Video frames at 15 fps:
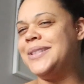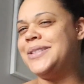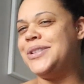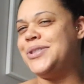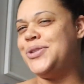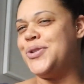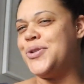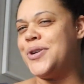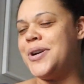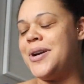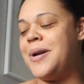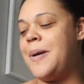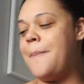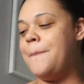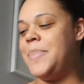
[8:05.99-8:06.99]
this is
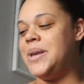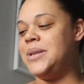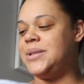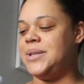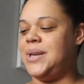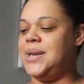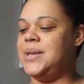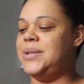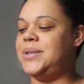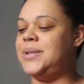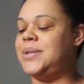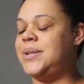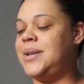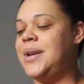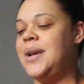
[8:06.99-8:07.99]
your
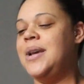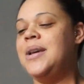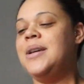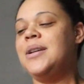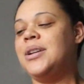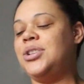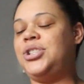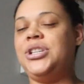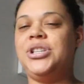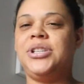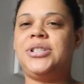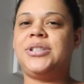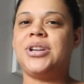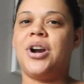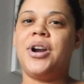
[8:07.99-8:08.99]
business she
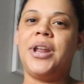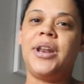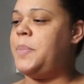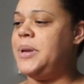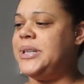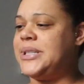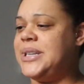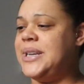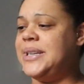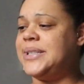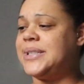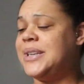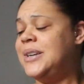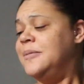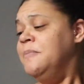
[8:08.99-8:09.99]
just started a
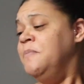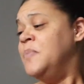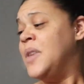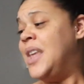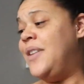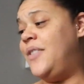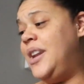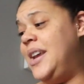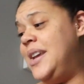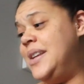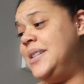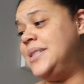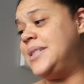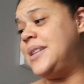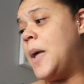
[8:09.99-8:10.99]
business. If it
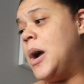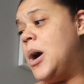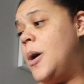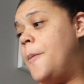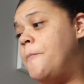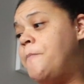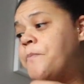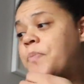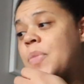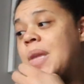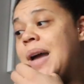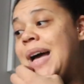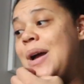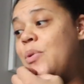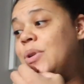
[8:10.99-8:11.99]
is, um,
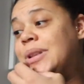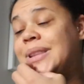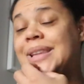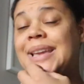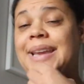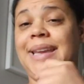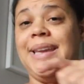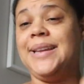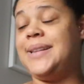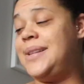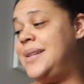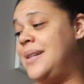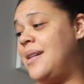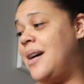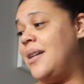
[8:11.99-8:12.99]
I will link
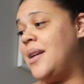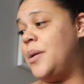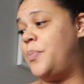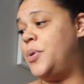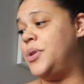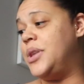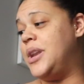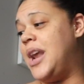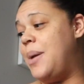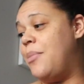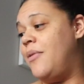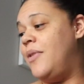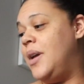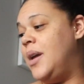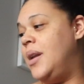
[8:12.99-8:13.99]
it. I'll, I'll put the name
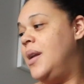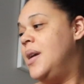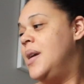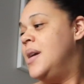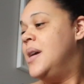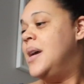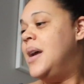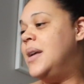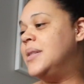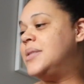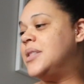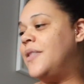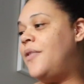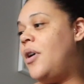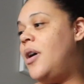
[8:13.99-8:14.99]
of it and
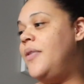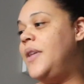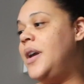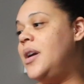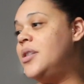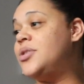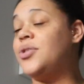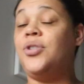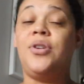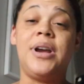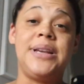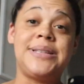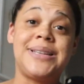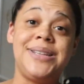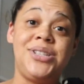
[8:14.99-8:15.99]
stuff on there so you
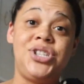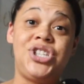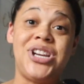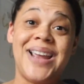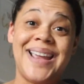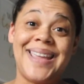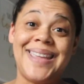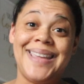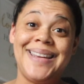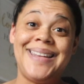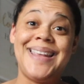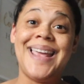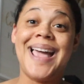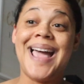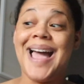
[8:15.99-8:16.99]
guys can check
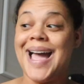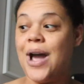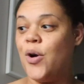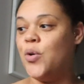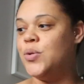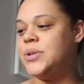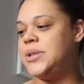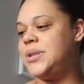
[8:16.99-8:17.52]
it out.